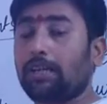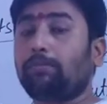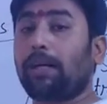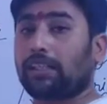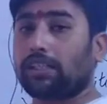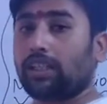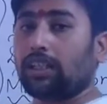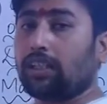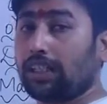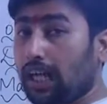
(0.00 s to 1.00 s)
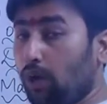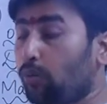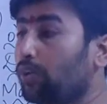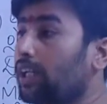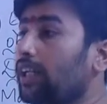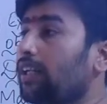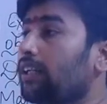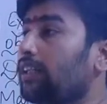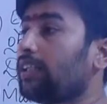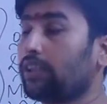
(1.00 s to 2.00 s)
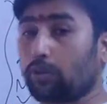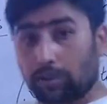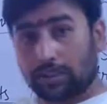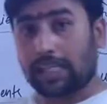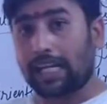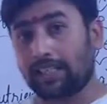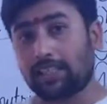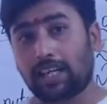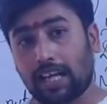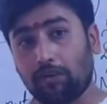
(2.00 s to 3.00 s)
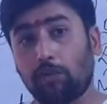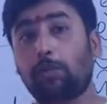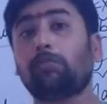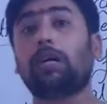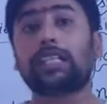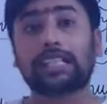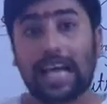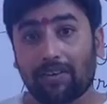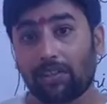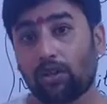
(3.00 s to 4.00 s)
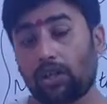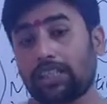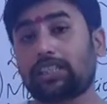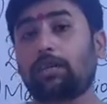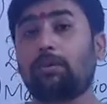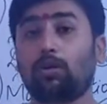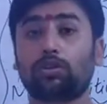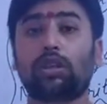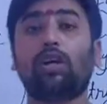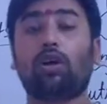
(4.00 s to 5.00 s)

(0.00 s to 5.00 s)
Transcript: but now we are in a good standard and we must have a knowledge about